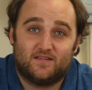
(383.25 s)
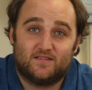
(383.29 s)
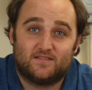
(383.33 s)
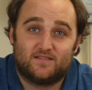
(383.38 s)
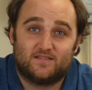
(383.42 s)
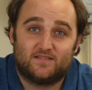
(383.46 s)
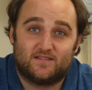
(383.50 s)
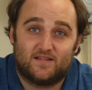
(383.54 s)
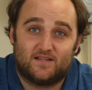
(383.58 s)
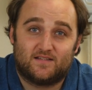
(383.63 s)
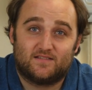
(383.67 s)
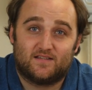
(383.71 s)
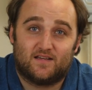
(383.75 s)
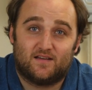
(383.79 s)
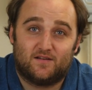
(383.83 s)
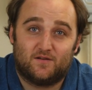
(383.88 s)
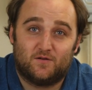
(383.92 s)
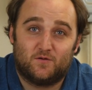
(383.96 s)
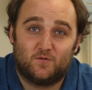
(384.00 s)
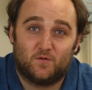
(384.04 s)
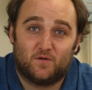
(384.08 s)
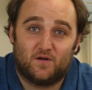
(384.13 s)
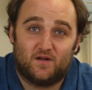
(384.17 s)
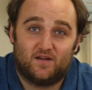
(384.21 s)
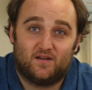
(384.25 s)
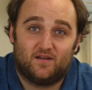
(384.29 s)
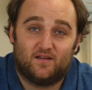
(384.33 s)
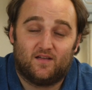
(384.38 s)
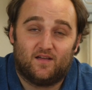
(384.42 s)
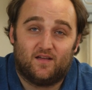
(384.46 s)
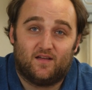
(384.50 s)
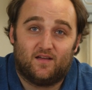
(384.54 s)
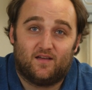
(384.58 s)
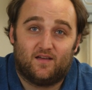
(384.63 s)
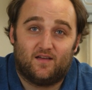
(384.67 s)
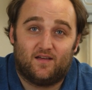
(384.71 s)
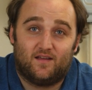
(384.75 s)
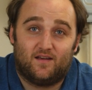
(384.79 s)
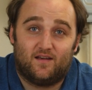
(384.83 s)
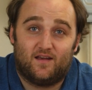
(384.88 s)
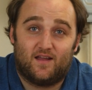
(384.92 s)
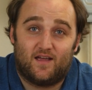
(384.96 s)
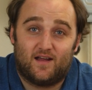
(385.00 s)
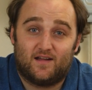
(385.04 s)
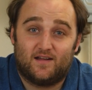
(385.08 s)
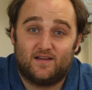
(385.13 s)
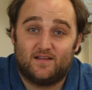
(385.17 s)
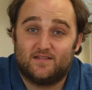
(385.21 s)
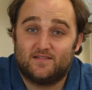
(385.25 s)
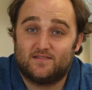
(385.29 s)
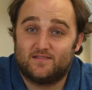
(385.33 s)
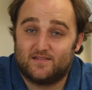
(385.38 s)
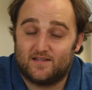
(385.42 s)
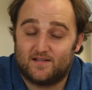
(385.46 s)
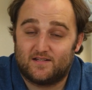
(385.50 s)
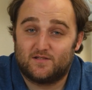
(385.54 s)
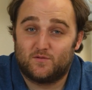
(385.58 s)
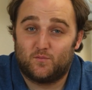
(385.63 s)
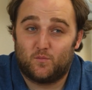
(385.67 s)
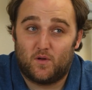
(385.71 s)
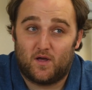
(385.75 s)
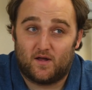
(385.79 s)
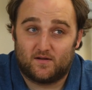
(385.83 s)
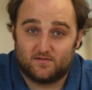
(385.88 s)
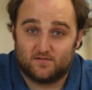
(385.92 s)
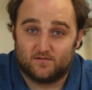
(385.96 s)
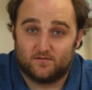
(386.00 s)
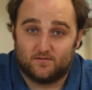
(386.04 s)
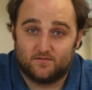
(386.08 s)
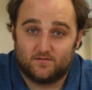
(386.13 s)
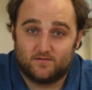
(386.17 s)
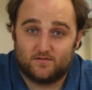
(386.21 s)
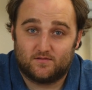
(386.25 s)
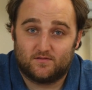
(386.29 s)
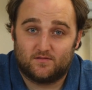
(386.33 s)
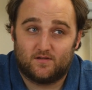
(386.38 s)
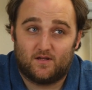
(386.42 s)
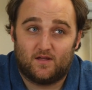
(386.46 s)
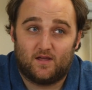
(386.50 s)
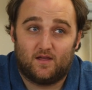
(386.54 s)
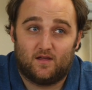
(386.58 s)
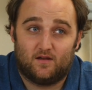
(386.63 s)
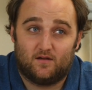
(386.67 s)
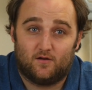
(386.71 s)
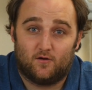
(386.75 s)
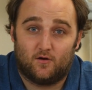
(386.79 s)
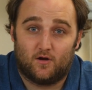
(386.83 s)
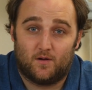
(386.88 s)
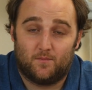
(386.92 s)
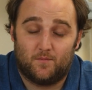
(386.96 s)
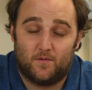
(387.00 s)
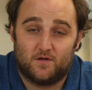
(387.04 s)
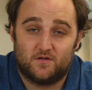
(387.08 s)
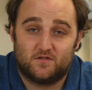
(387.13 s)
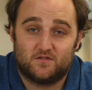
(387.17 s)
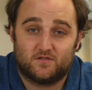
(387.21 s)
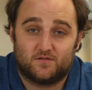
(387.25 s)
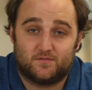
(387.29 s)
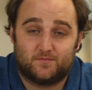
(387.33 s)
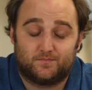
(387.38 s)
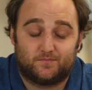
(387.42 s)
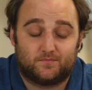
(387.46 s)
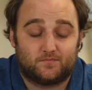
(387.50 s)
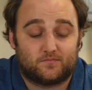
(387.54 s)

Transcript: 696 pixels in your image.